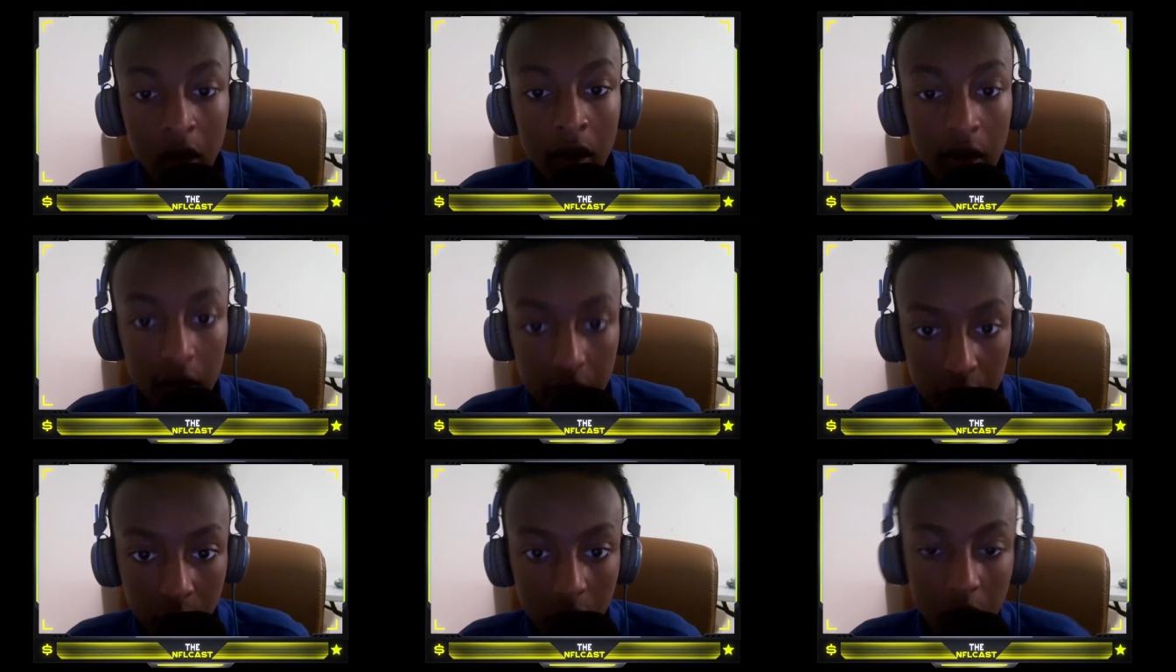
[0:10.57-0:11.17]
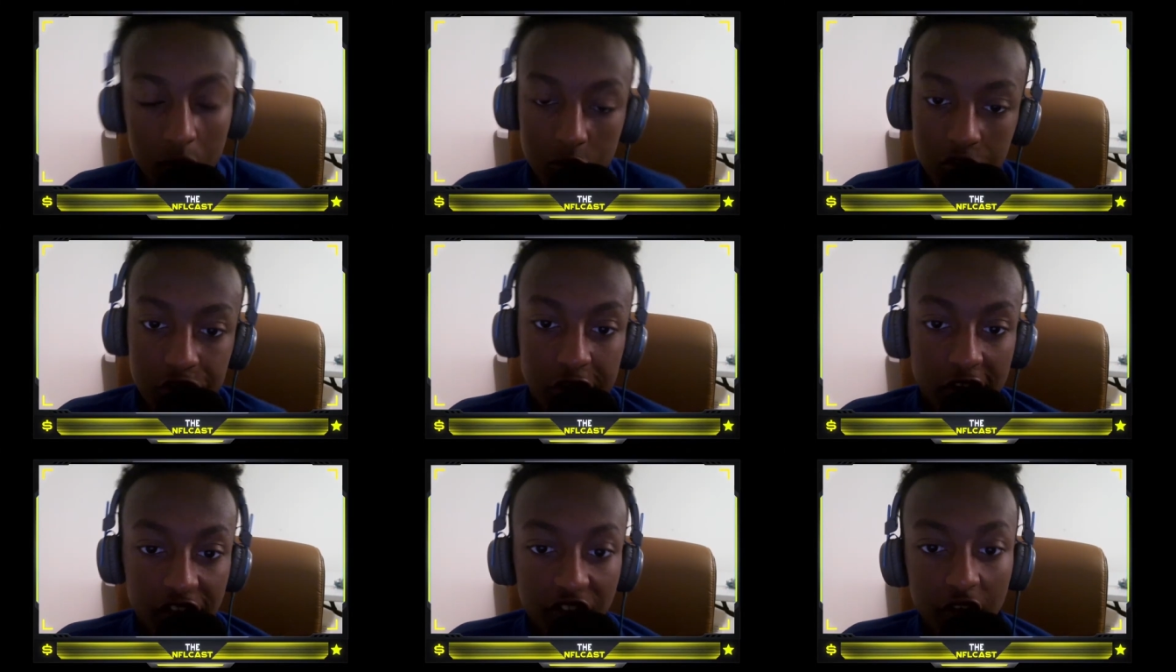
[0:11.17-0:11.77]
Hello, welcome to the
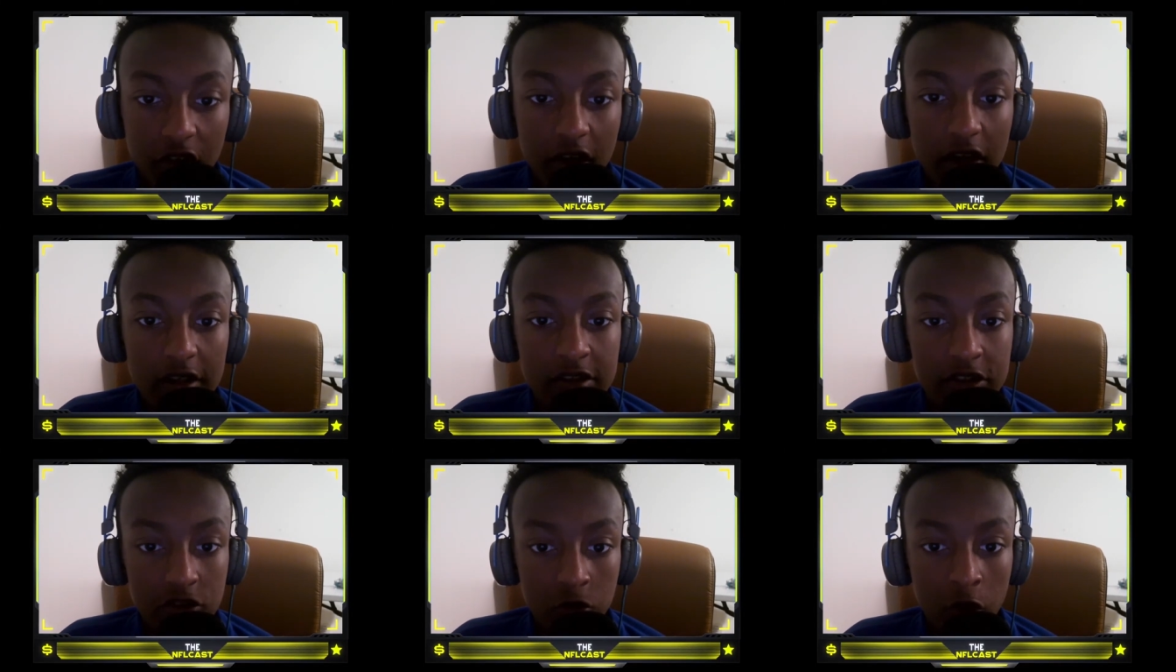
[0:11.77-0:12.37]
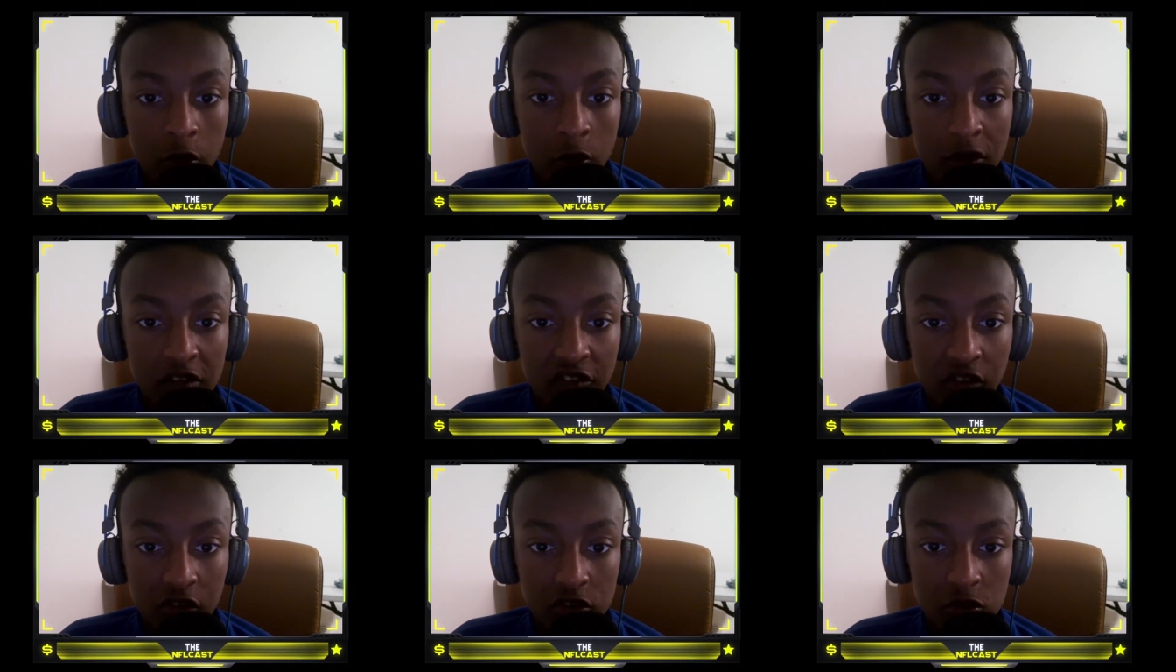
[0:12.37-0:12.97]
NFLcast, cast. It's where I do
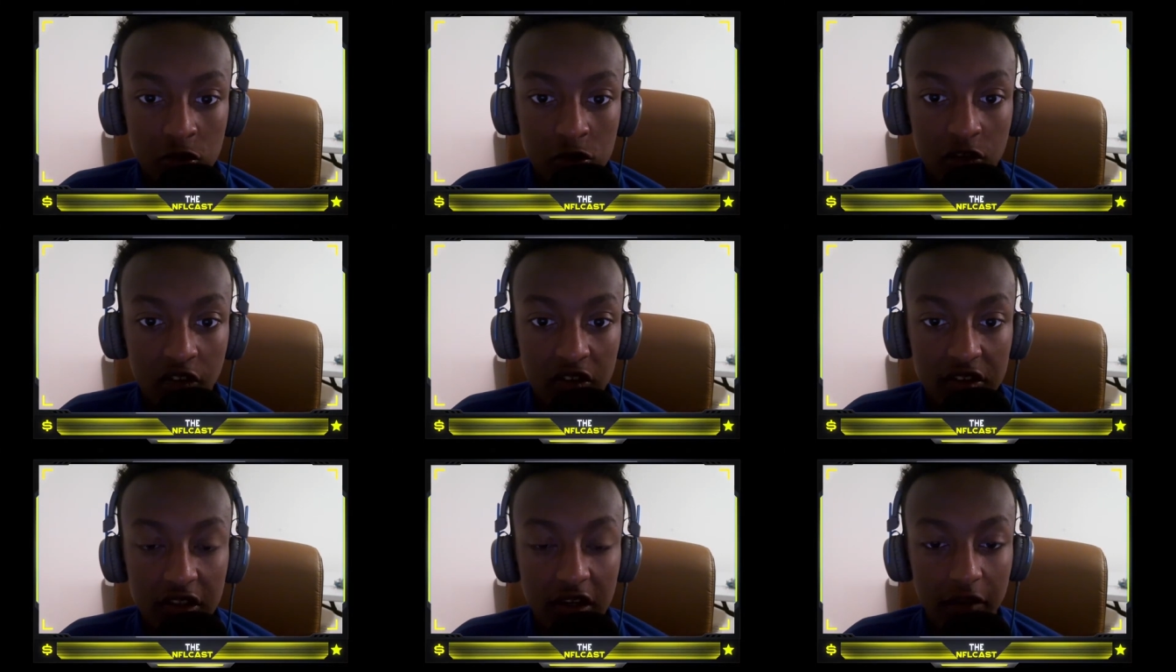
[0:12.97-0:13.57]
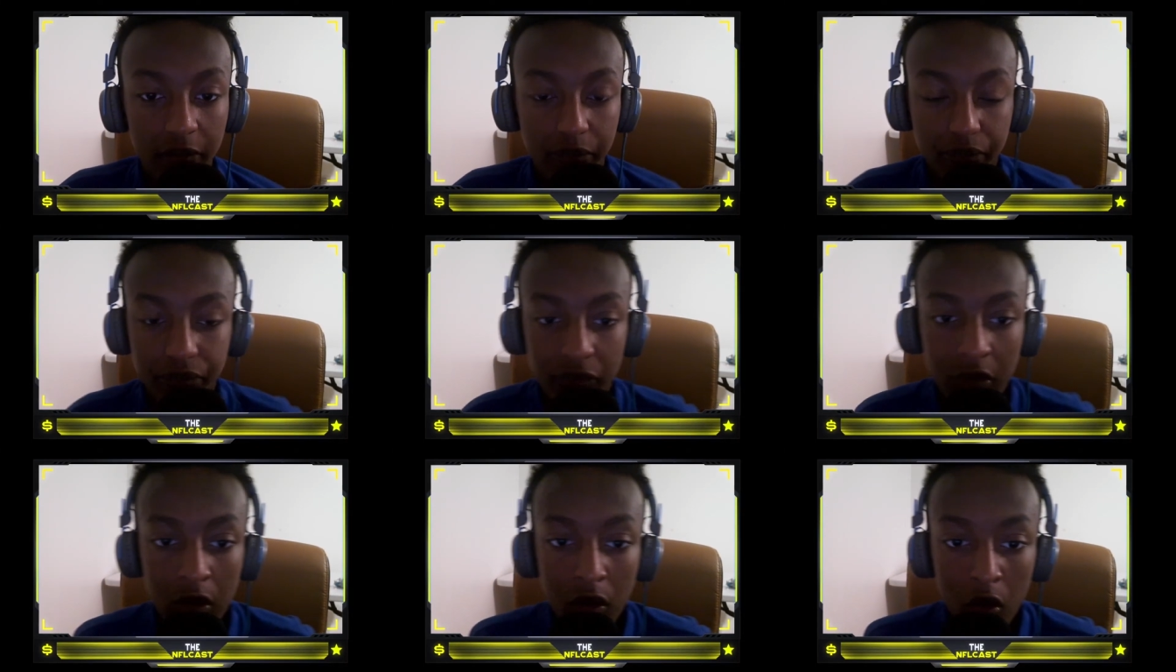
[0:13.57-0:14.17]
NFL news and stuff like that.
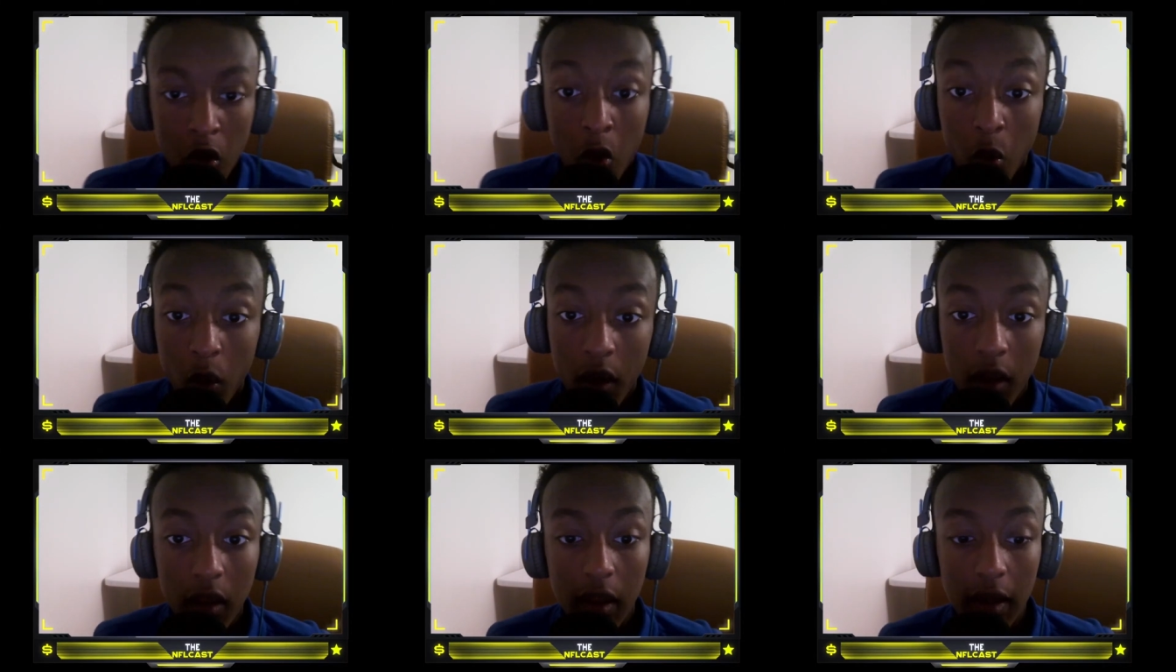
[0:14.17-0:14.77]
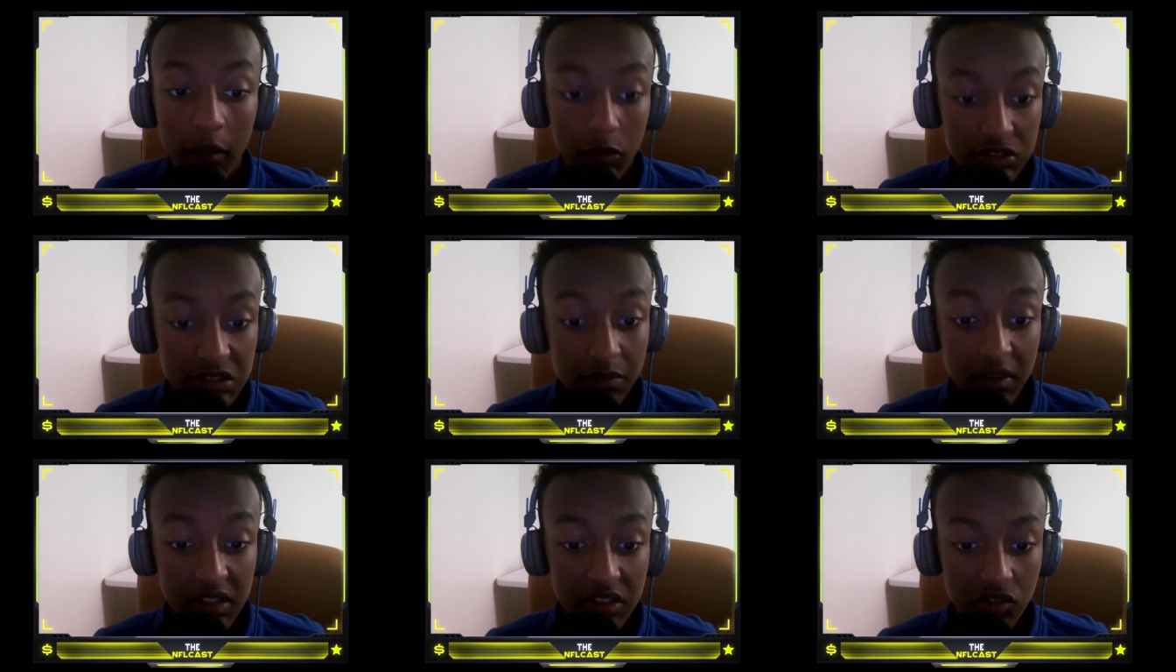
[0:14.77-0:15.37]
Well, I was in
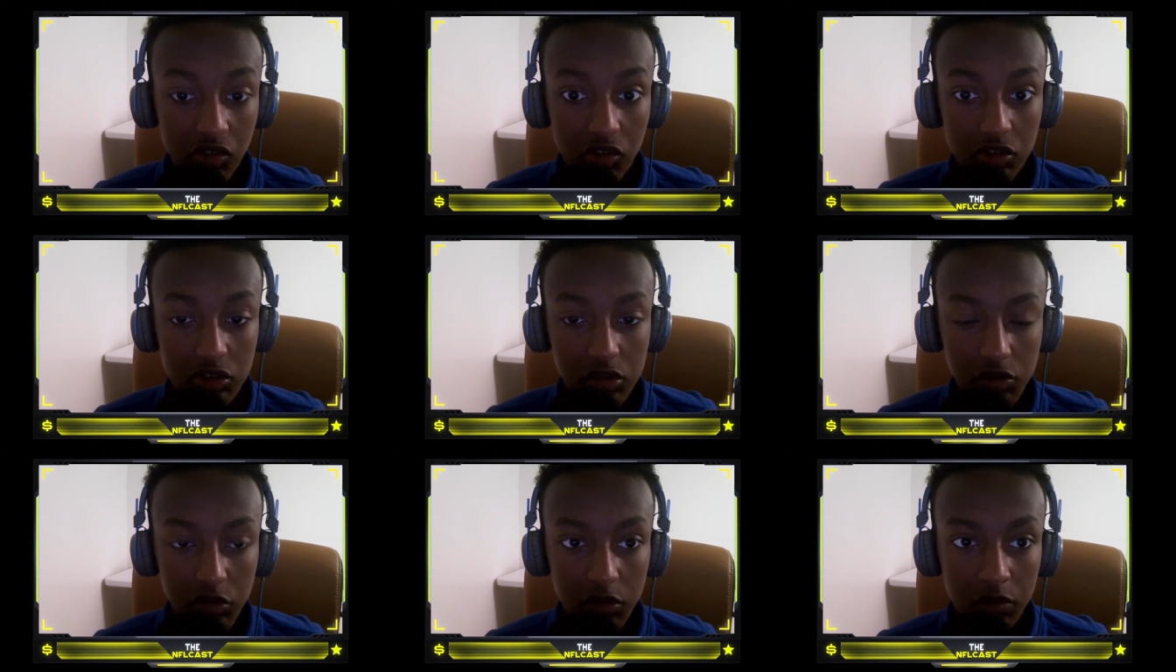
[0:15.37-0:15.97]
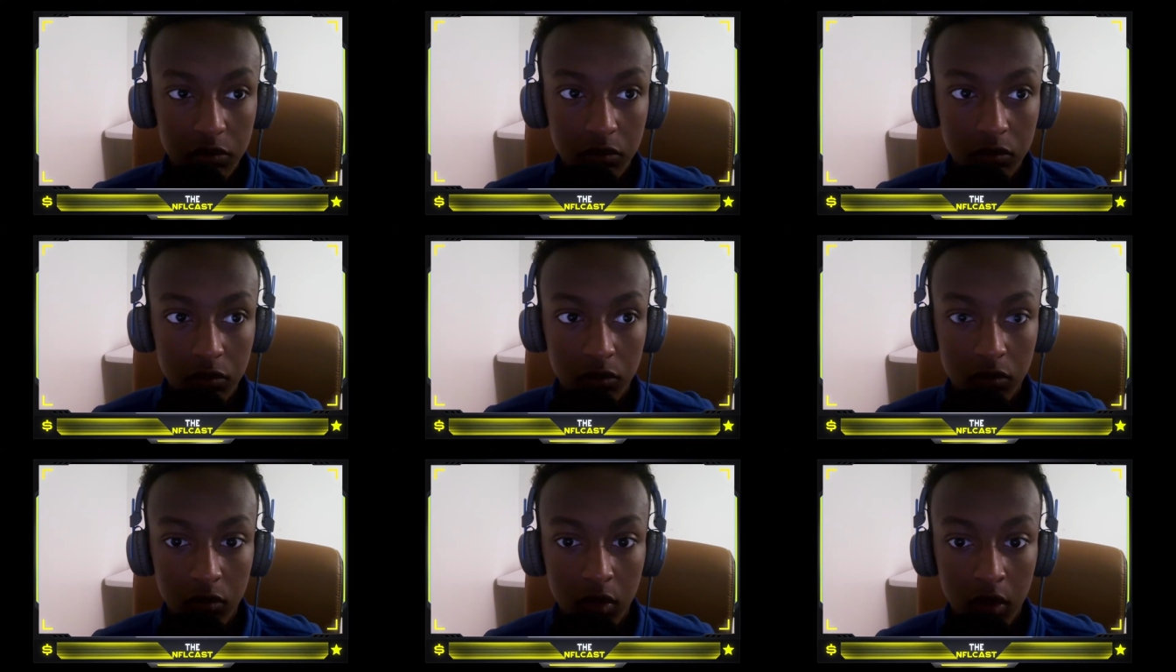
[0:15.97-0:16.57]
my Discord server,
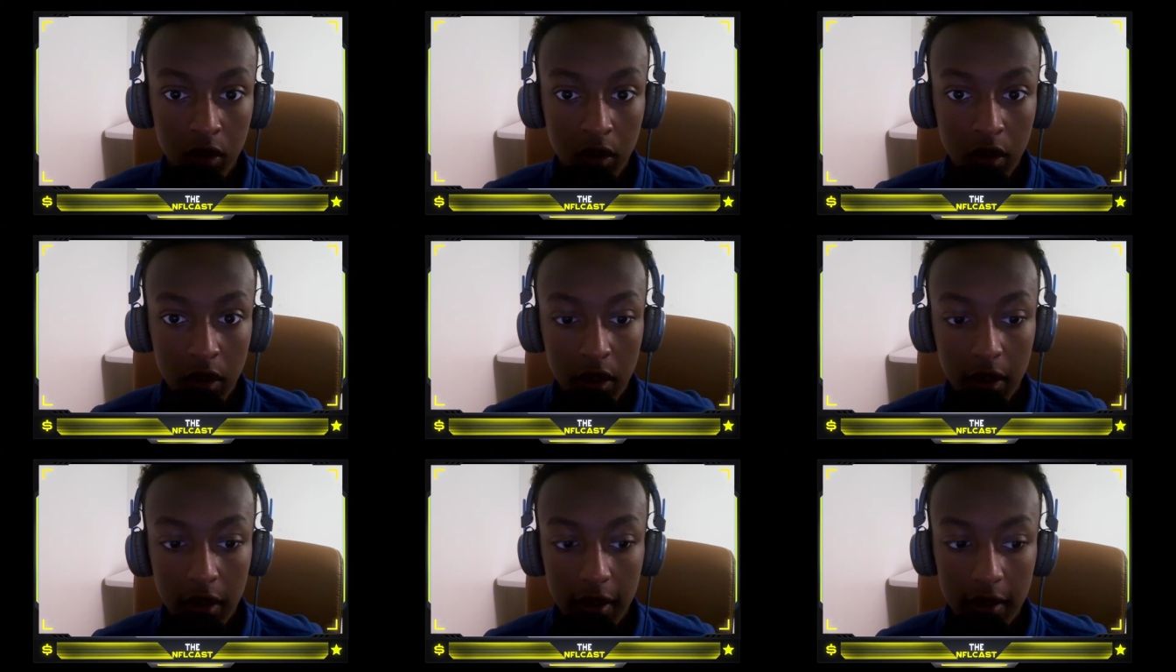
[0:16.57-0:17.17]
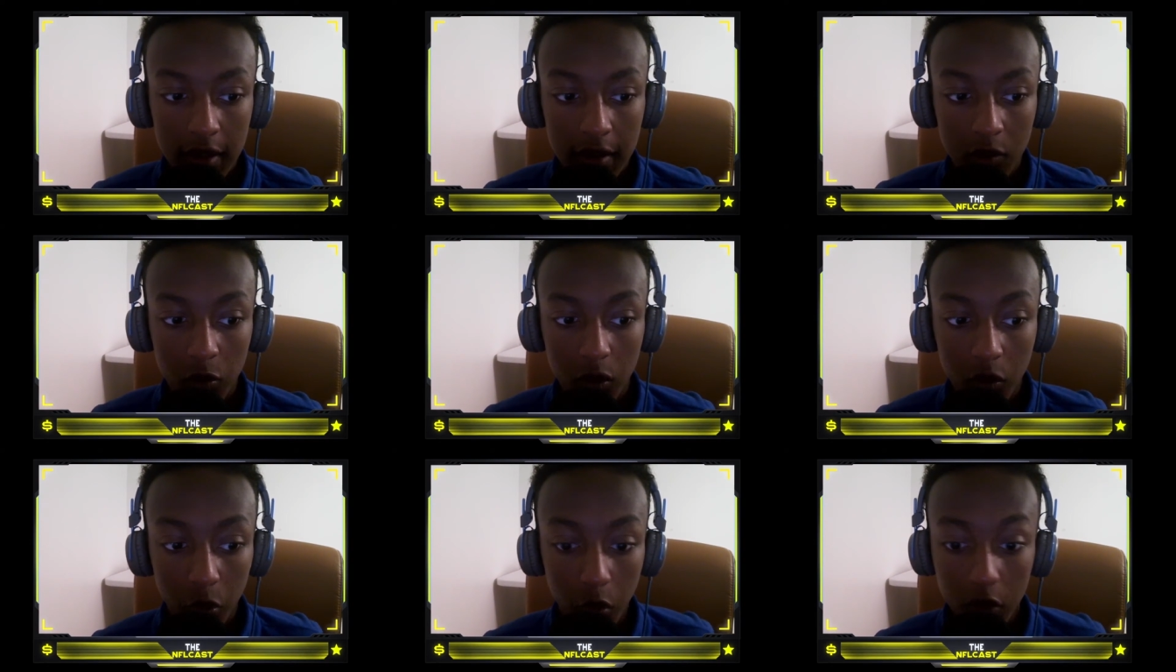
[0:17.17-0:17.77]
and well, what